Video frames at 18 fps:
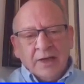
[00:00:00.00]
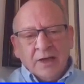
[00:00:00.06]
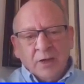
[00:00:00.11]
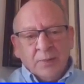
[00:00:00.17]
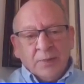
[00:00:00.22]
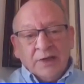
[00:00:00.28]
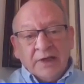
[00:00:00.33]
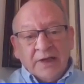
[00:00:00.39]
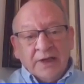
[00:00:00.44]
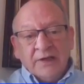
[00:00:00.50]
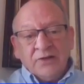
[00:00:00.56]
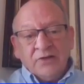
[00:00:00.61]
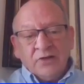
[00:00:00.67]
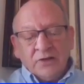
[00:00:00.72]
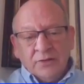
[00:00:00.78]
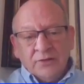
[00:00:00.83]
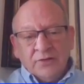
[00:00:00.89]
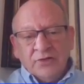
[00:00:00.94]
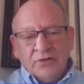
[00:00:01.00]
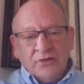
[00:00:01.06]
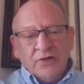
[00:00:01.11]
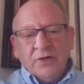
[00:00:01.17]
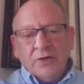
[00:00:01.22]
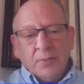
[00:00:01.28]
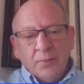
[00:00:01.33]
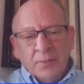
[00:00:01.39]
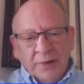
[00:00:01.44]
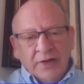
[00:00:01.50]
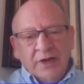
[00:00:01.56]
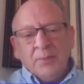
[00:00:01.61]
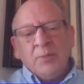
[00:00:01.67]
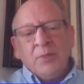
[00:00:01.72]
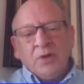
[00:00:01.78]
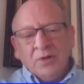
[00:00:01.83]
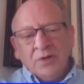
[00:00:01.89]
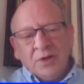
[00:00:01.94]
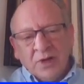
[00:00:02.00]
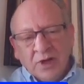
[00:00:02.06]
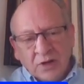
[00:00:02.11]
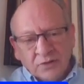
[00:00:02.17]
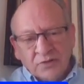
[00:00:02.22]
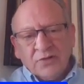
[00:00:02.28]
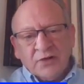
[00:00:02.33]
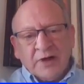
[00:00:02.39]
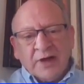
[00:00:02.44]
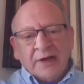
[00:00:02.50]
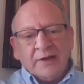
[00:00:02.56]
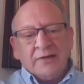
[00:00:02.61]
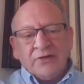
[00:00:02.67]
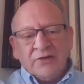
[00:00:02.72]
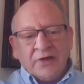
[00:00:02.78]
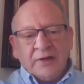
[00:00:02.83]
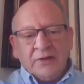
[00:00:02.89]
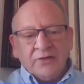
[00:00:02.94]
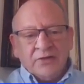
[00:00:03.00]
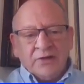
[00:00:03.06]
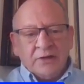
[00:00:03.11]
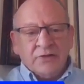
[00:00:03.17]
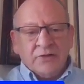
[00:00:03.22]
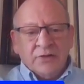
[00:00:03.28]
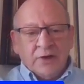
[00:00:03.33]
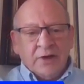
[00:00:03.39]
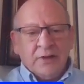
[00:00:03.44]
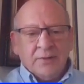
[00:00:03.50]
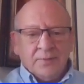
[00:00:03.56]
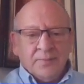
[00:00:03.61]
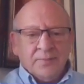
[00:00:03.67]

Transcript: obligations to people, contracts, etc.